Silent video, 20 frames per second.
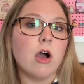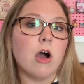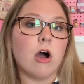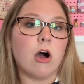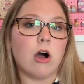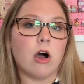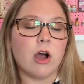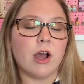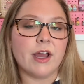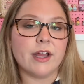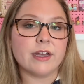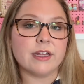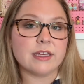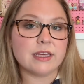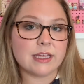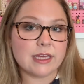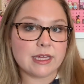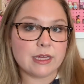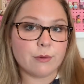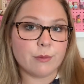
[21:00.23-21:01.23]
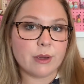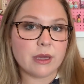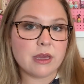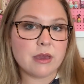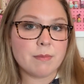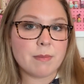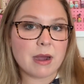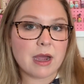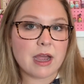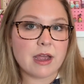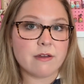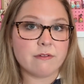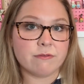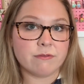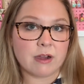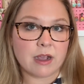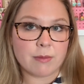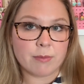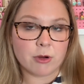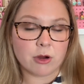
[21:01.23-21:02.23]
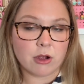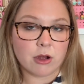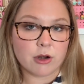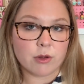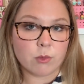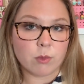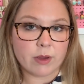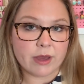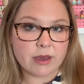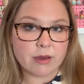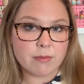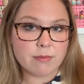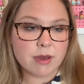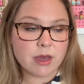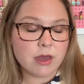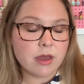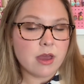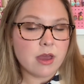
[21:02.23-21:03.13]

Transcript: on Kiwi by Fiber on a Whim.